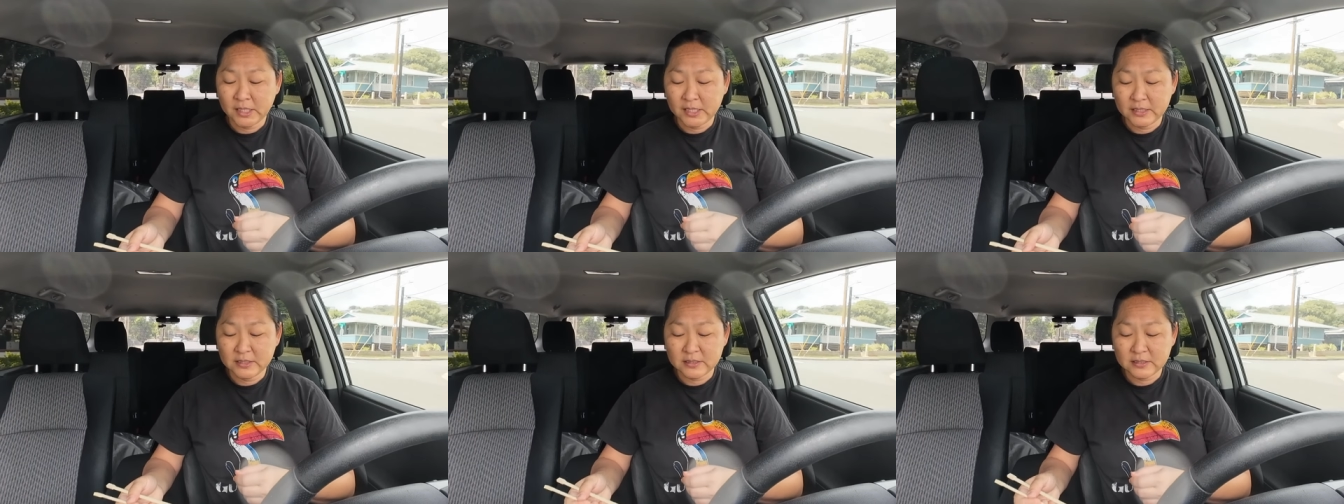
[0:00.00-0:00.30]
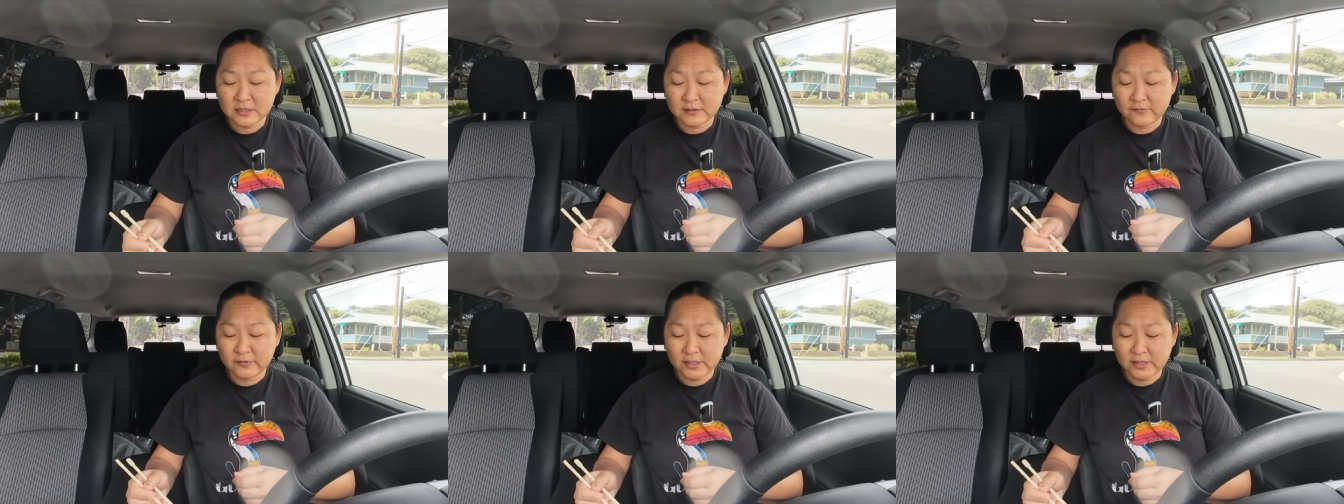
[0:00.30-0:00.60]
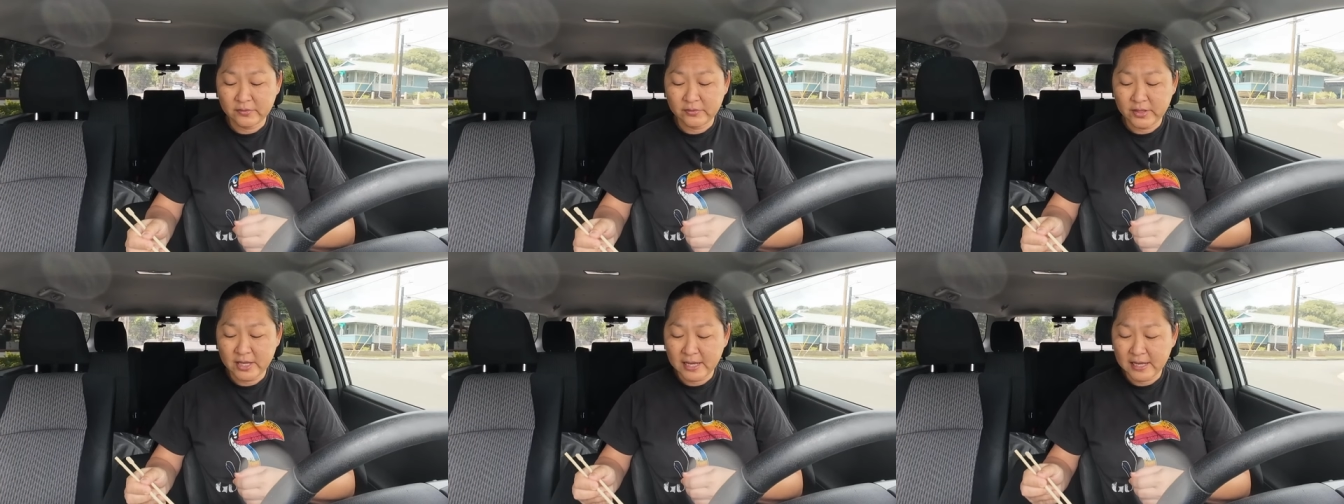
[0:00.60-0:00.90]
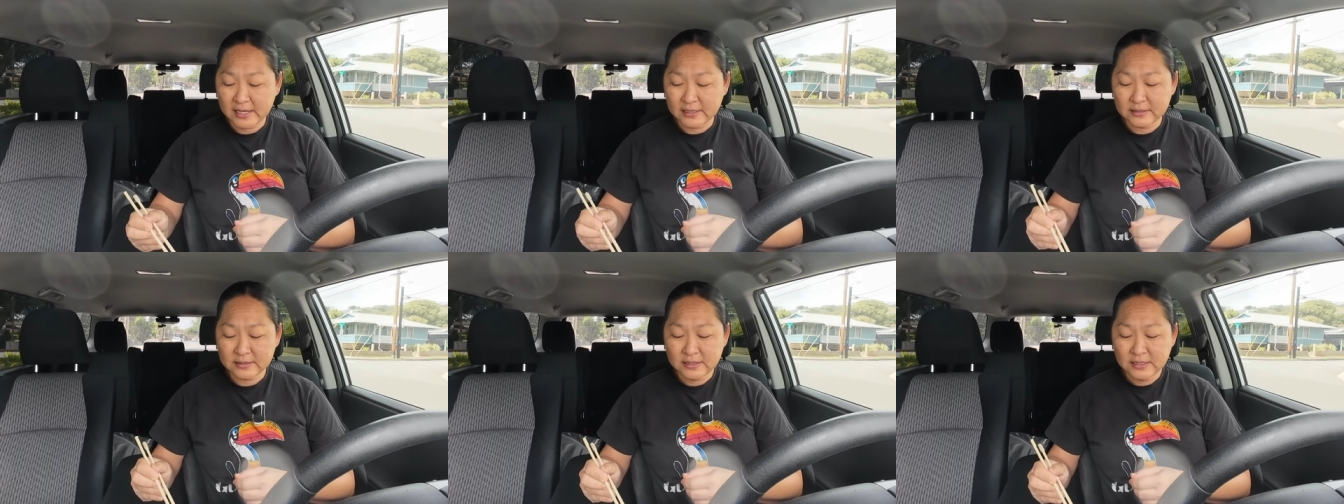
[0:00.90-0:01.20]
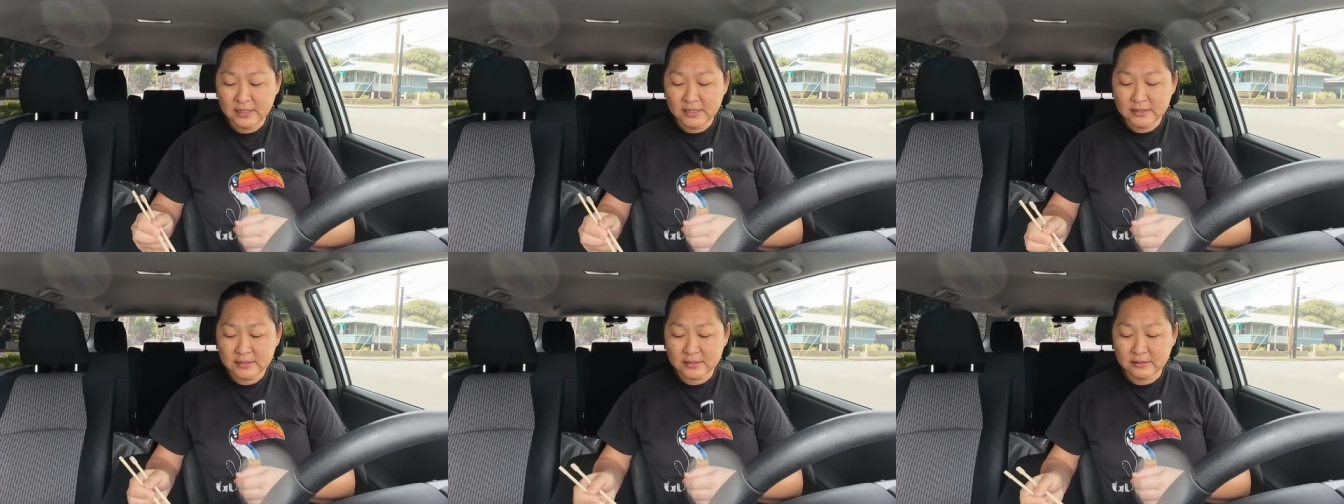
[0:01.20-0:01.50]
and stuff like that.
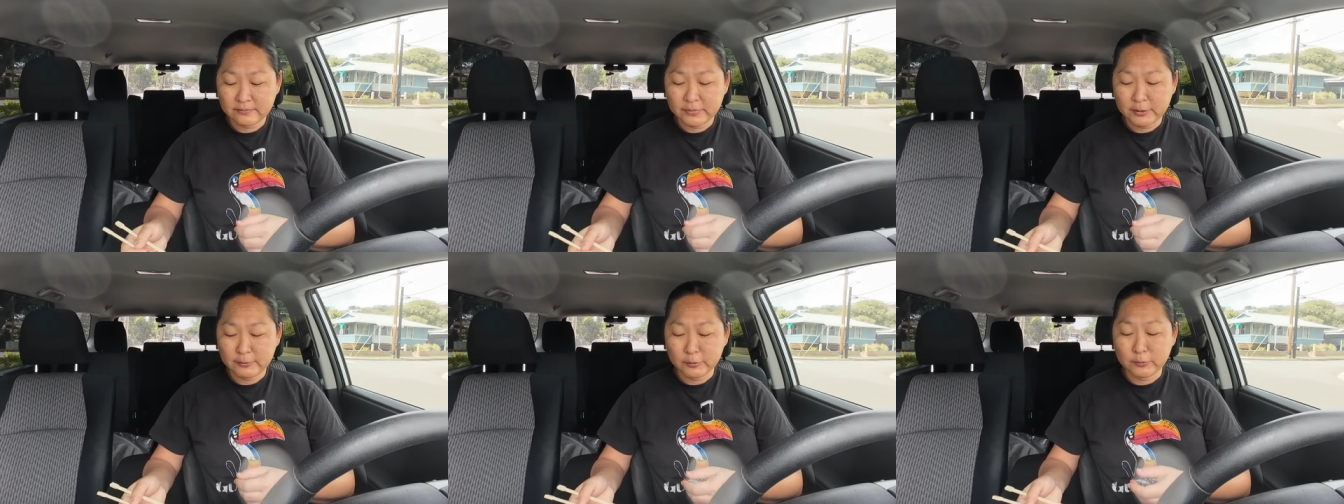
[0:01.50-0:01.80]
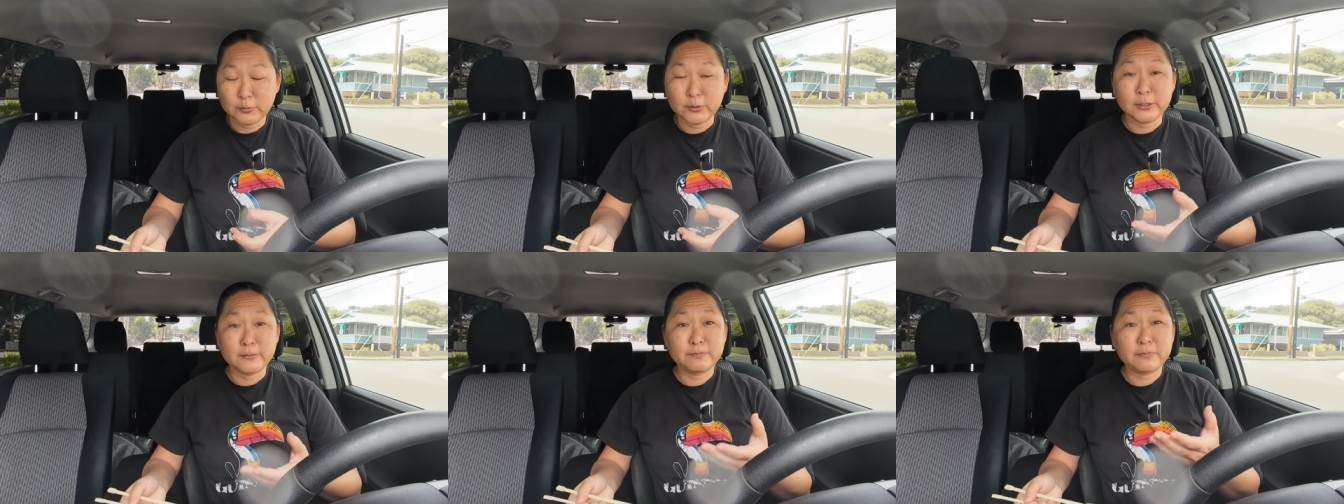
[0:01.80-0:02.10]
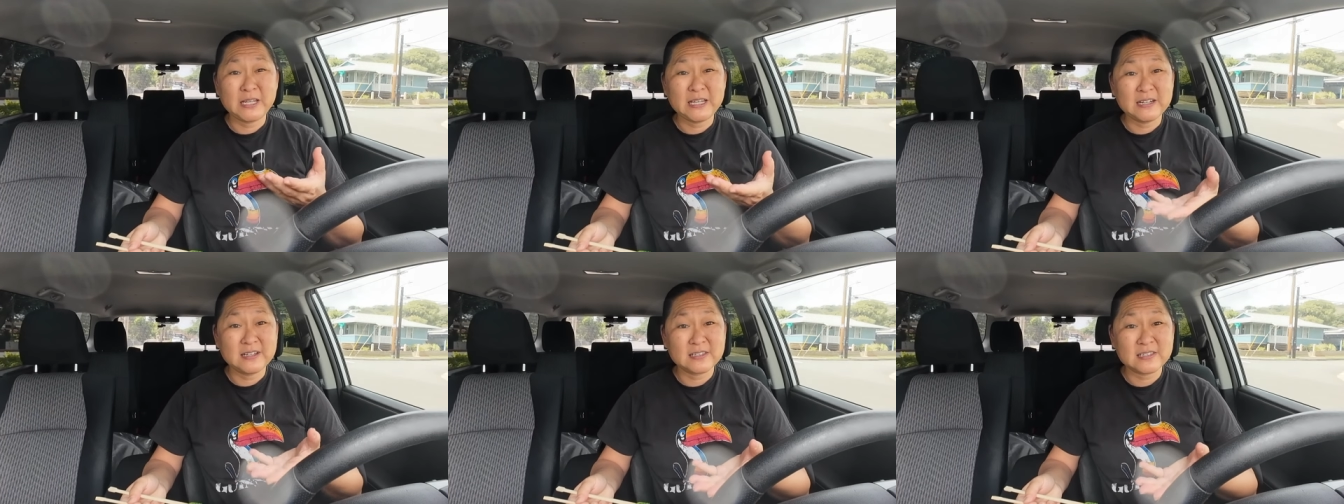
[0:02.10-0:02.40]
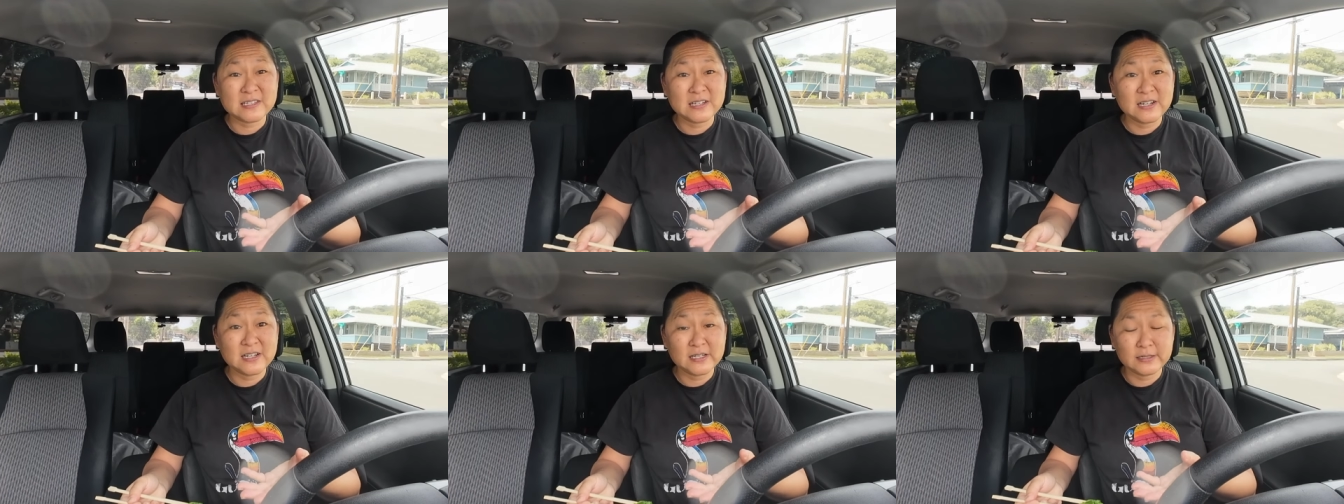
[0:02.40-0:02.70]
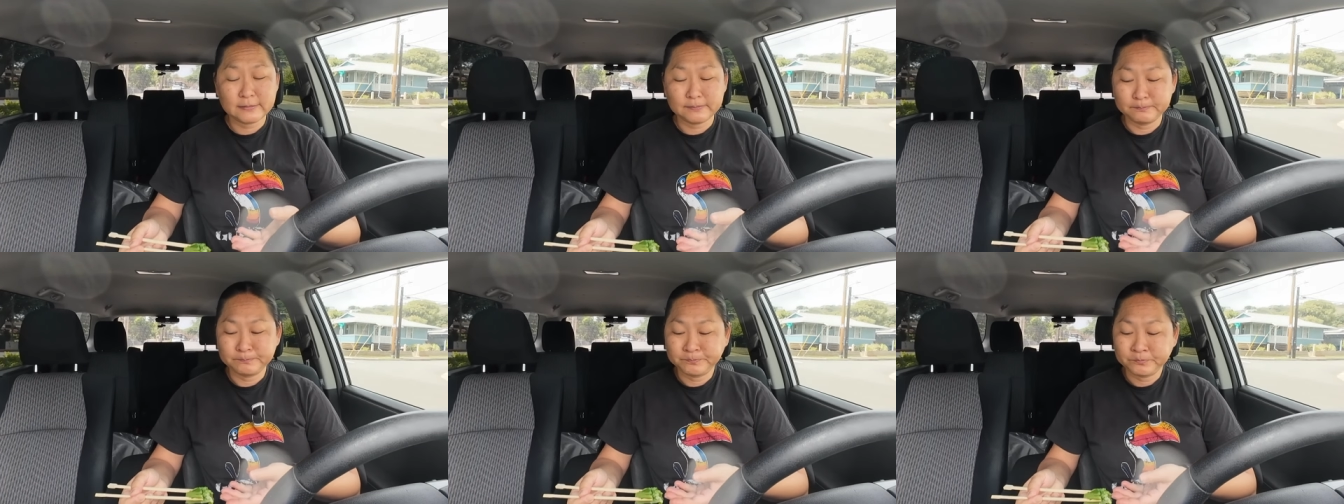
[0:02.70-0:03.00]
Some people put peanuts in
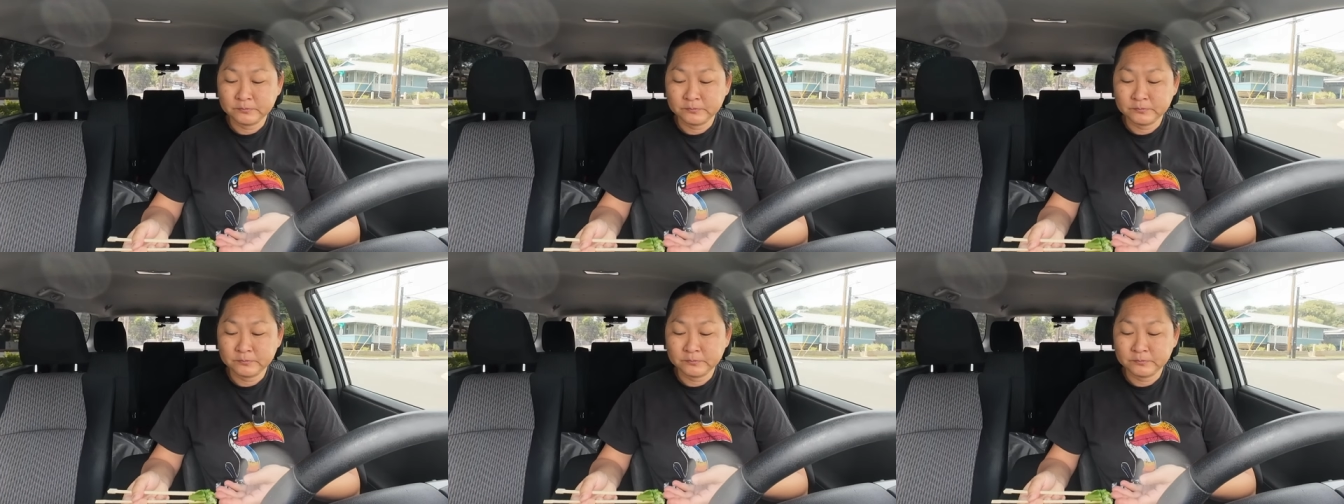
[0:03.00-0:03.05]
it.